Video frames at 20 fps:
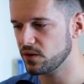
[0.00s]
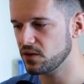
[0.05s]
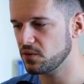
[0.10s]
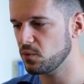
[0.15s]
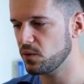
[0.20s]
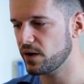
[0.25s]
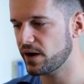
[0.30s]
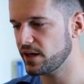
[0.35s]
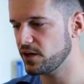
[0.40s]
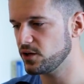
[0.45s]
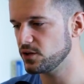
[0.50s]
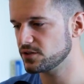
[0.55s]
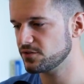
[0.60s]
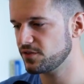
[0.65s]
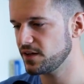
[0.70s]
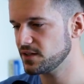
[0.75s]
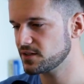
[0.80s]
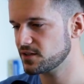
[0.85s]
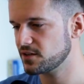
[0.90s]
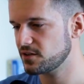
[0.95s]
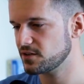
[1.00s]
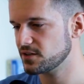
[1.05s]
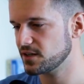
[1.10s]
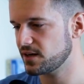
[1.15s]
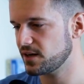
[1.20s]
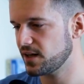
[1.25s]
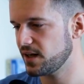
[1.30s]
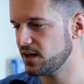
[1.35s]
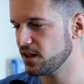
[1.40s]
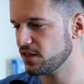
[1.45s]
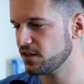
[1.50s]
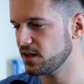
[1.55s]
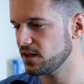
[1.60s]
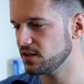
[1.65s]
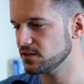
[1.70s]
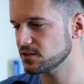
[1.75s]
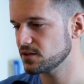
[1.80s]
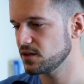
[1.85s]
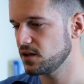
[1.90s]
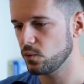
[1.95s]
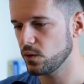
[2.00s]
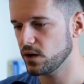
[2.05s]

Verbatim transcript: We don't want to use filters and anything else.